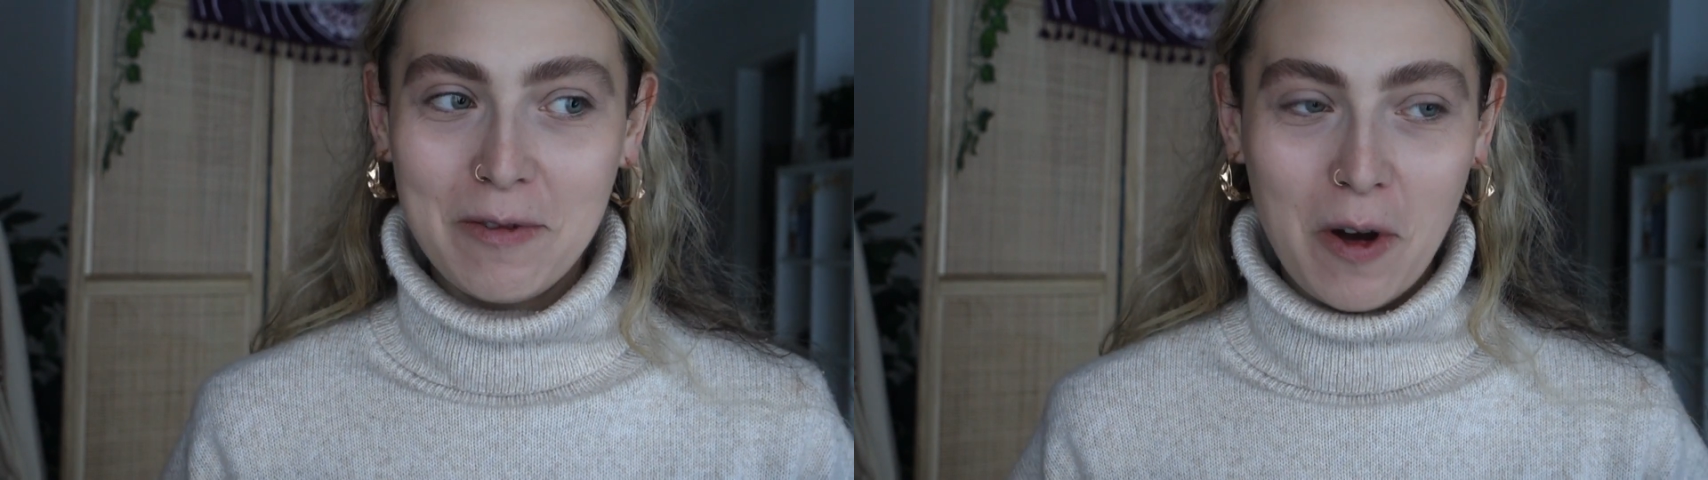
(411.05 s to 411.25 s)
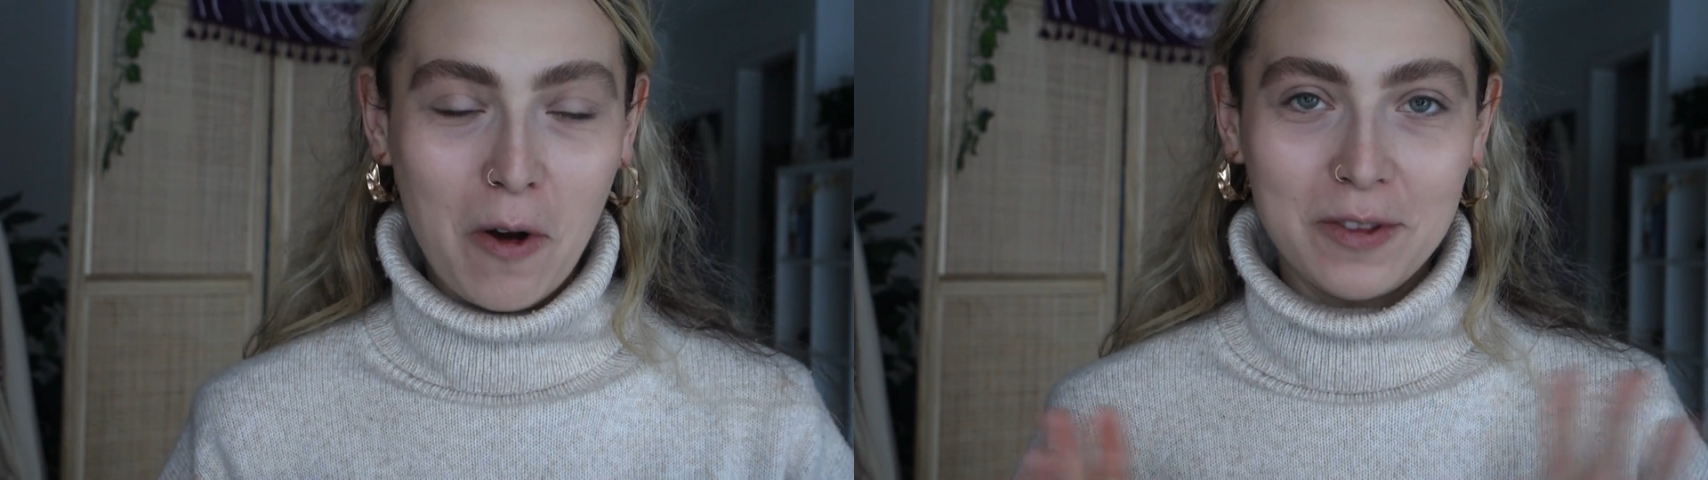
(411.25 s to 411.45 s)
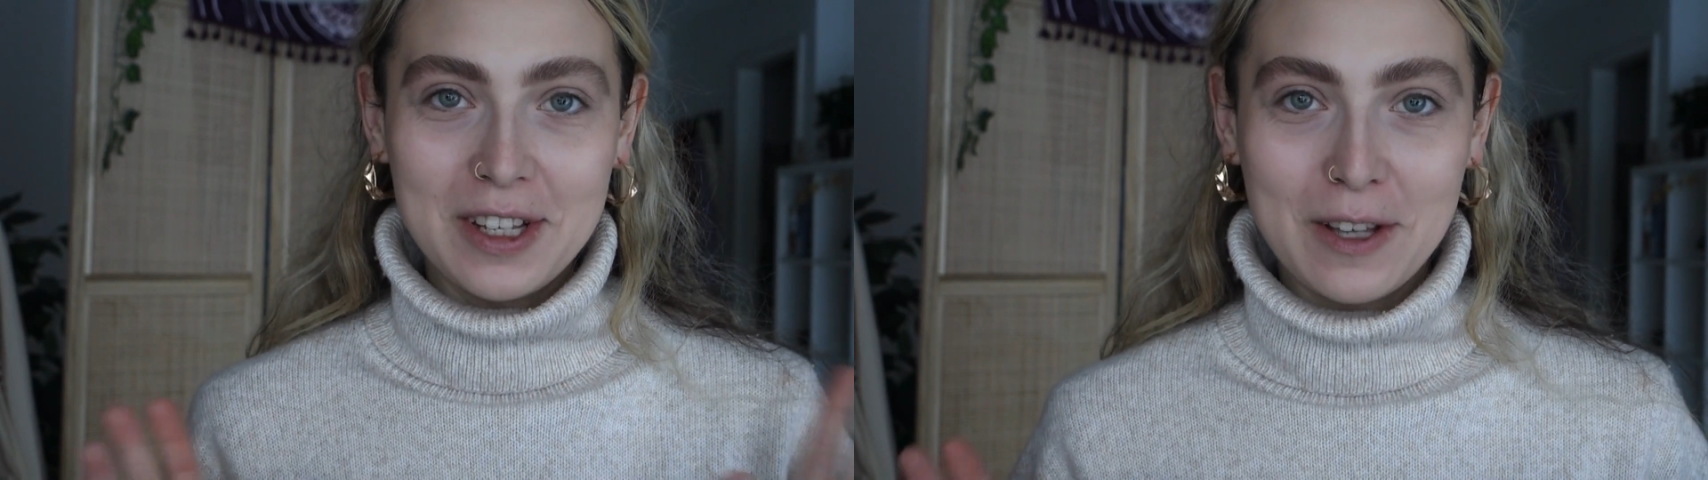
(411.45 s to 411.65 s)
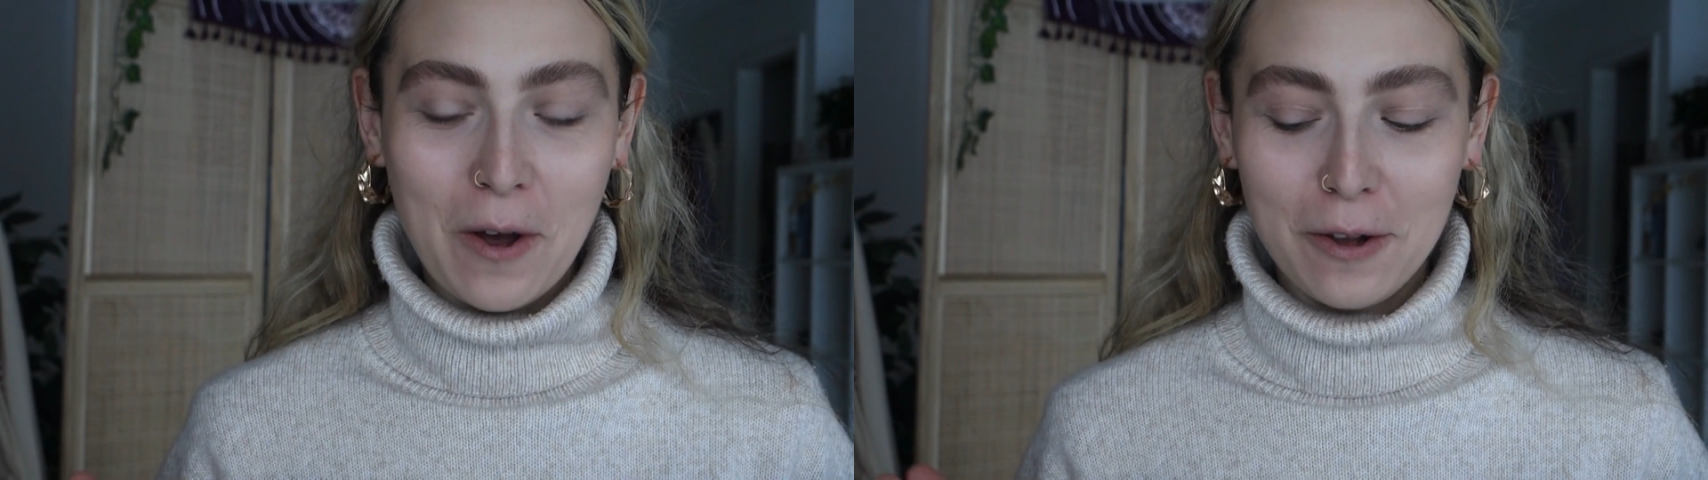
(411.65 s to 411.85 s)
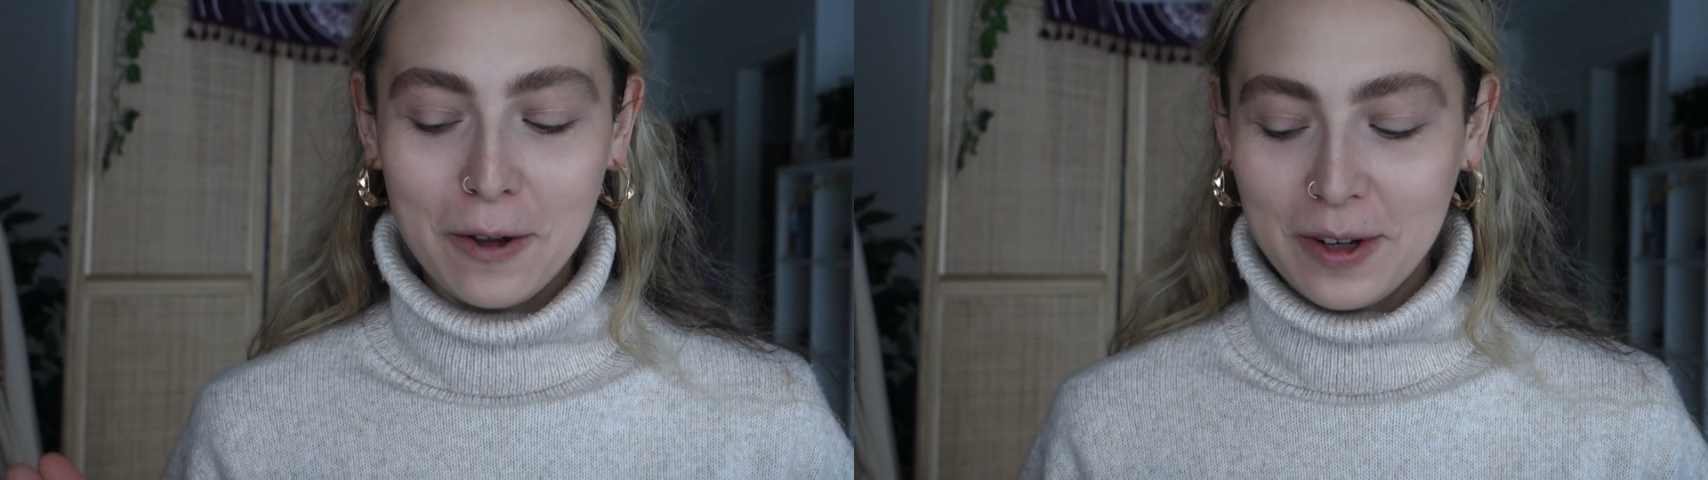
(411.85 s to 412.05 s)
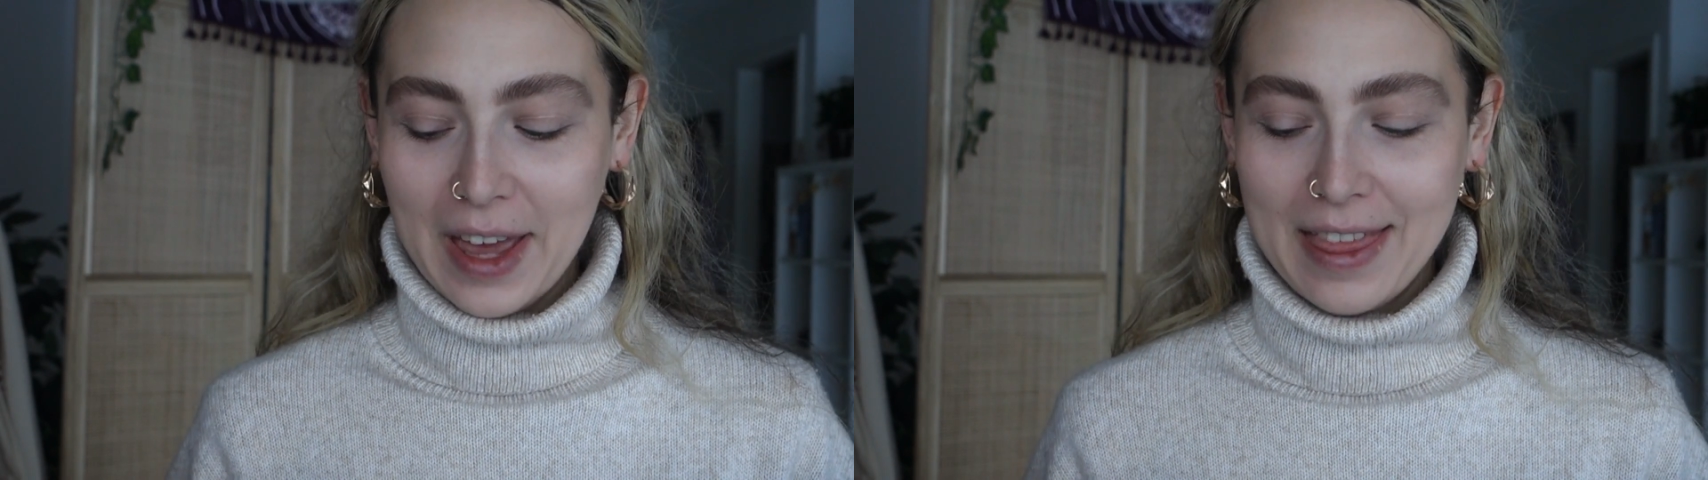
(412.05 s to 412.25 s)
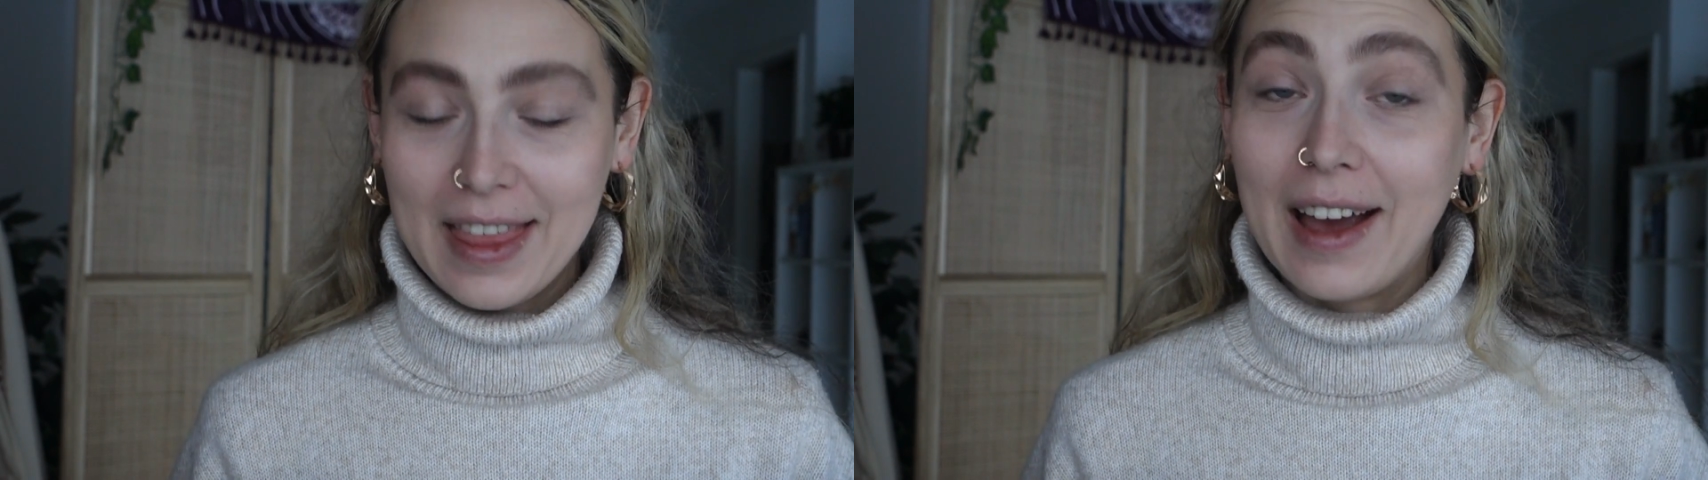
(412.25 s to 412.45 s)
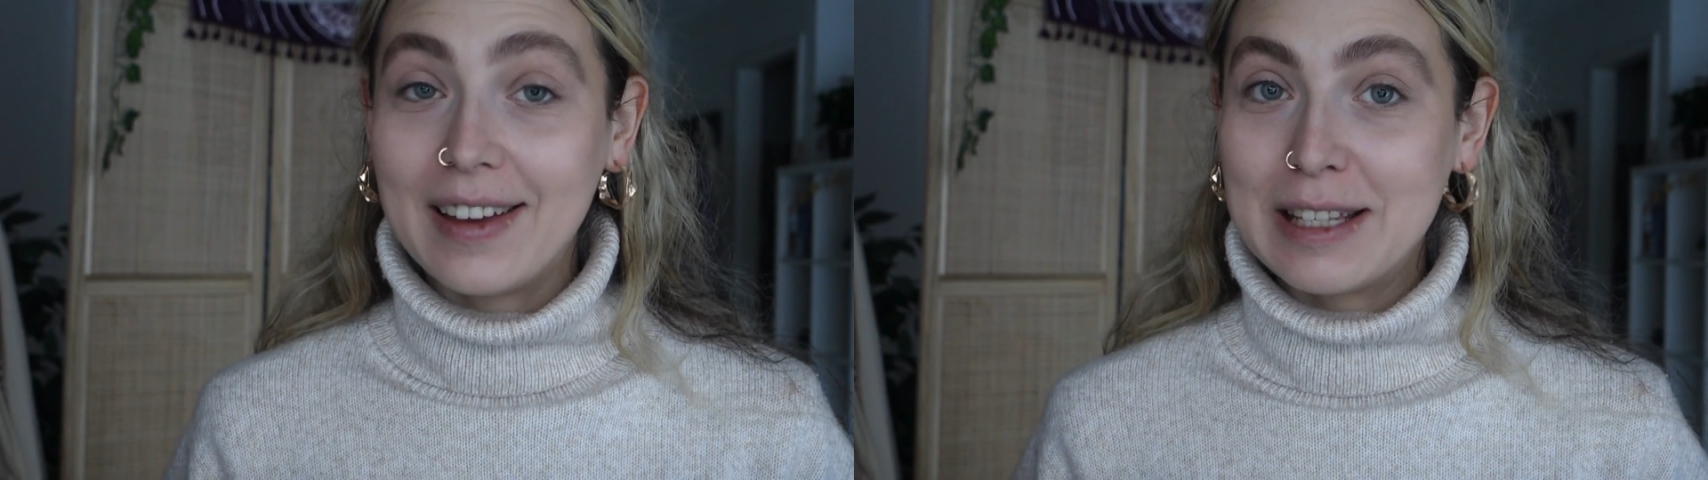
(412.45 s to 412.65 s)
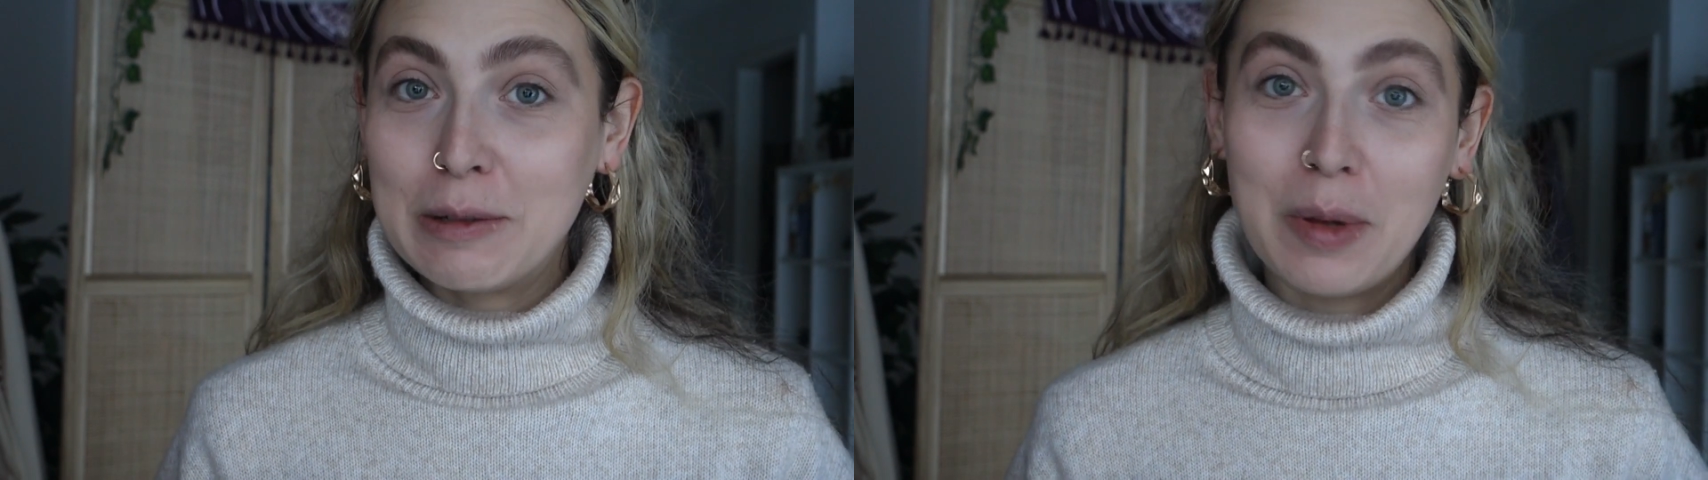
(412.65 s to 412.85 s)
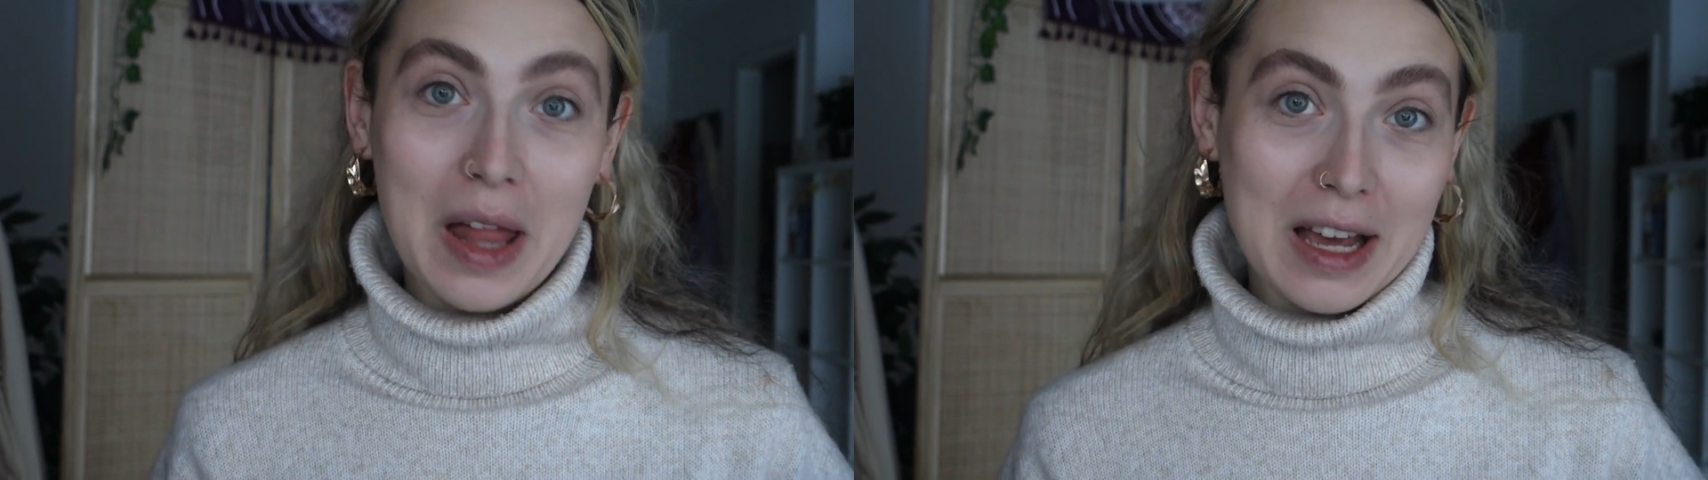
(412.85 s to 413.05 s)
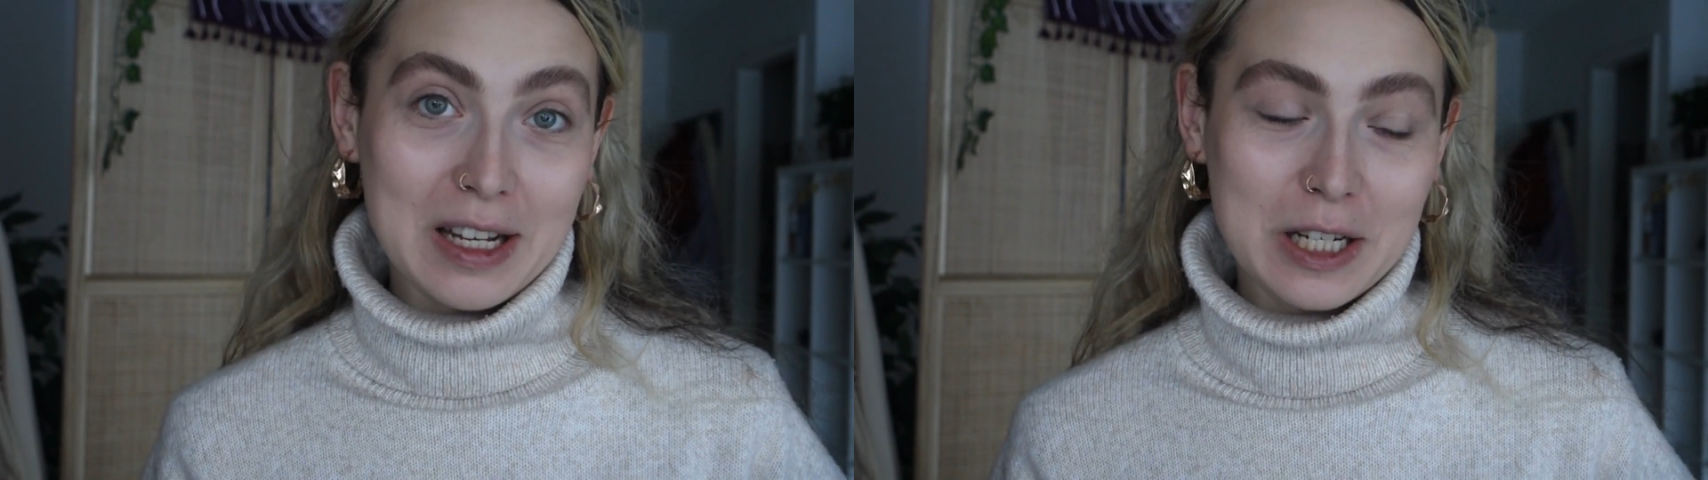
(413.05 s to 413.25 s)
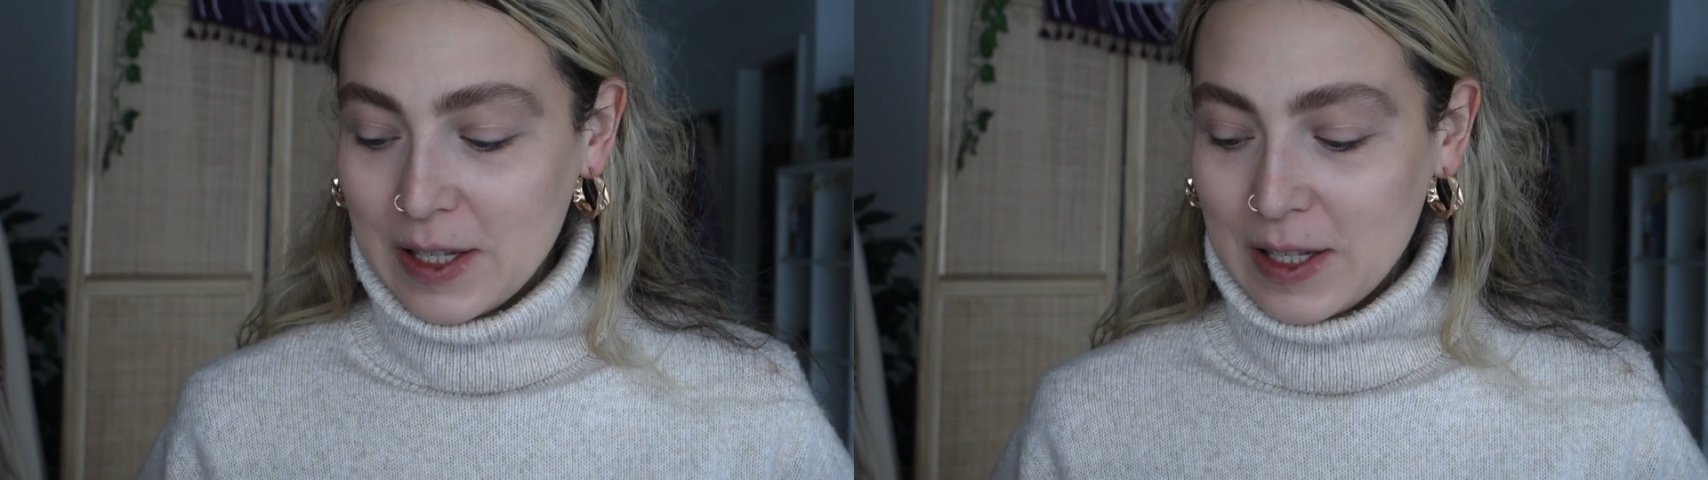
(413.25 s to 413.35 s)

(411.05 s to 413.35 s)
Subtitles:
of this whole look, and that is blush.